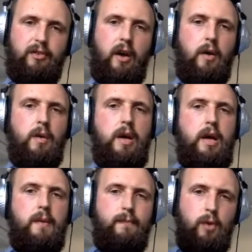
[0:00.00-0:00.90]
So
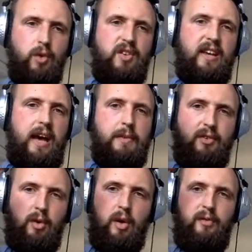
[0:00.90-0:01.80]
Nauticam
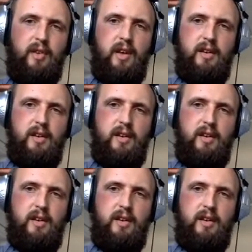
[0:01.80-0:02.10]
is sort of,